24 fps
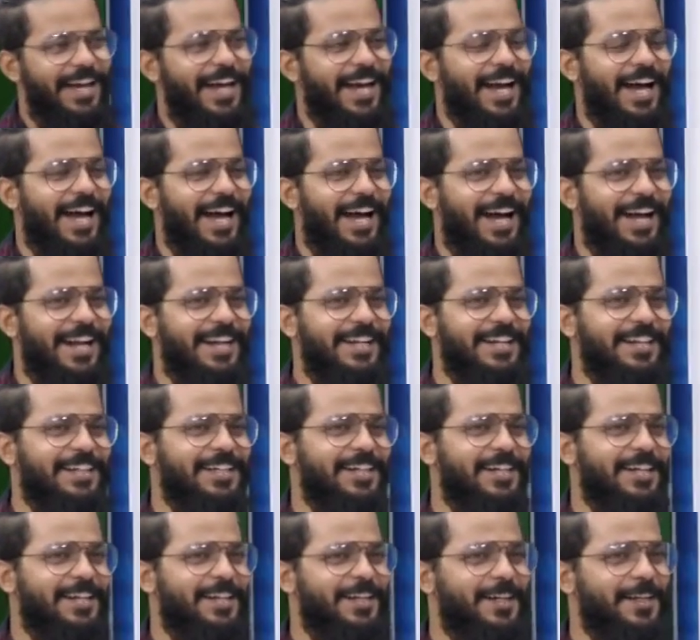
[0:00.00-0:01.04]
and
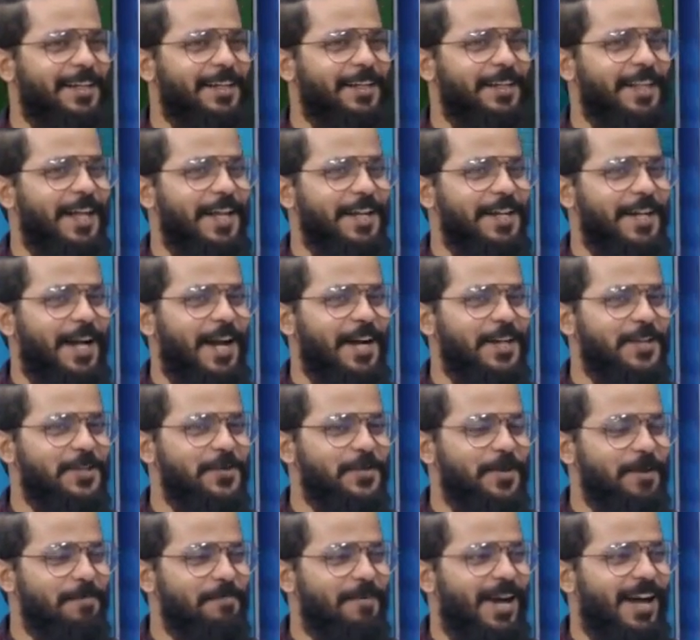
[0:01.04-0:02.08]
then I
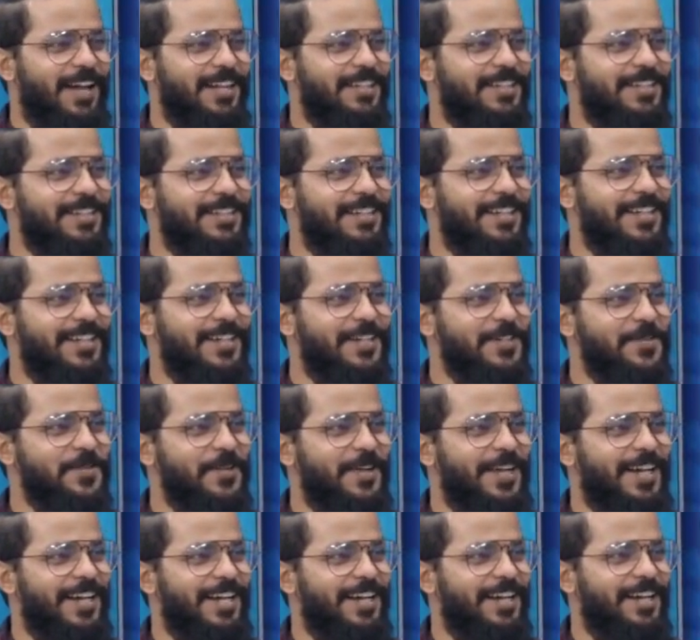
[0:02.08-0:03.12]
took a path
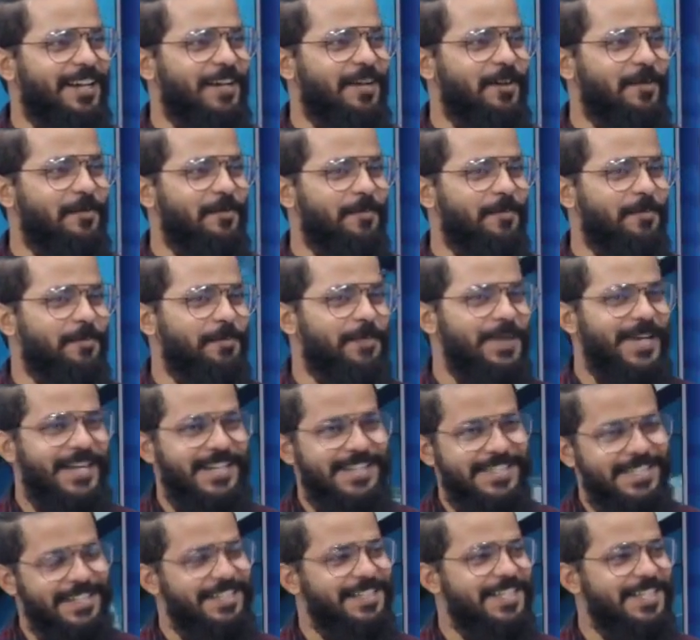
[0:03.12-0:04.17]
doing
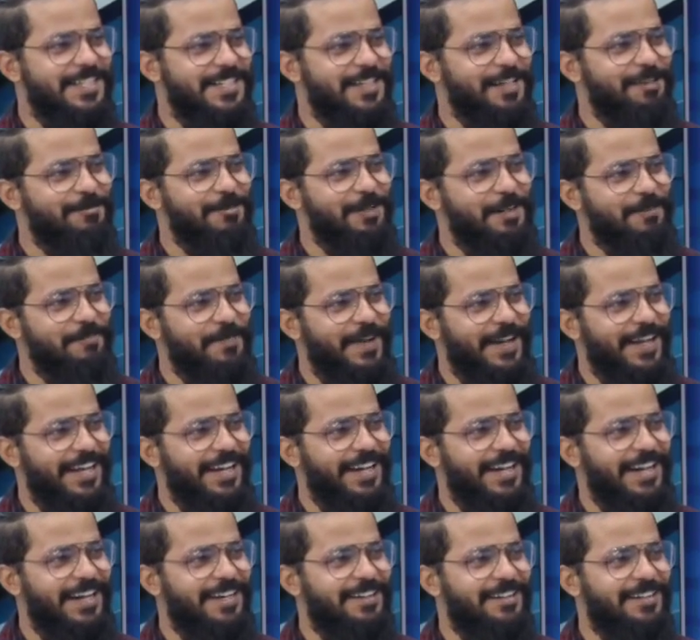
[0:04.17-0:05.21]
BS in digital
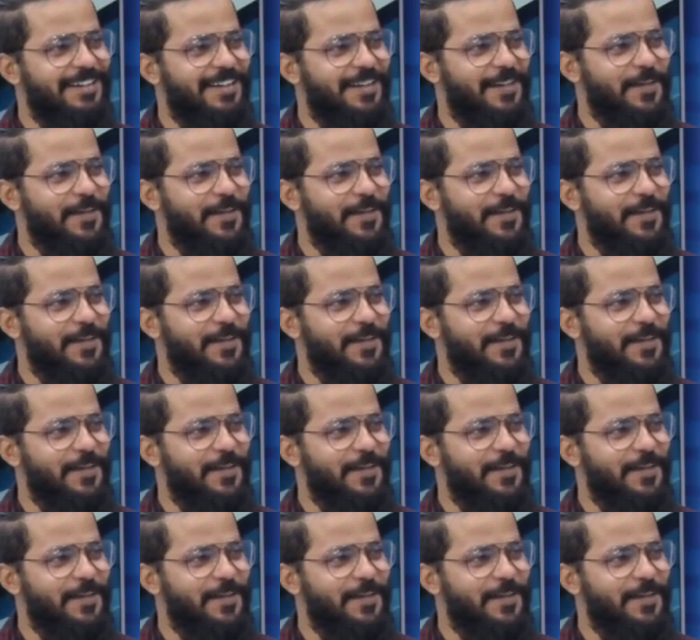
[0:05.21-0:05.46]
filmmaking and